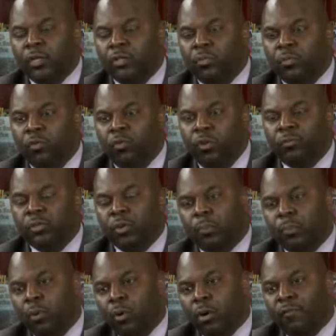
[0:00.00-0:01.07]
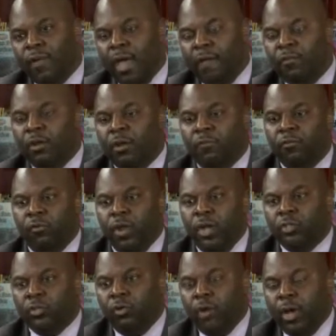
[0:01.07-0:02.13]
to move them to the point of having enough
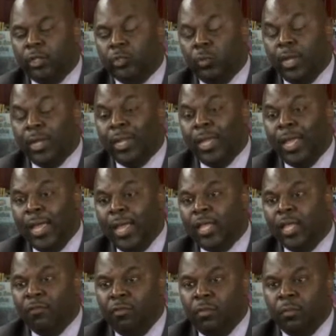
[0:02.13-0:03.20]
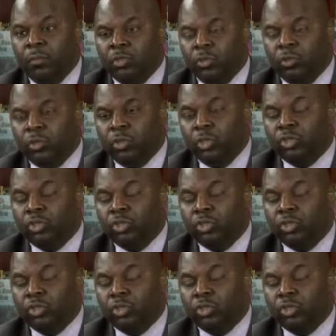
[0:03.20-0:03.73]
credits to graduate and giving them so,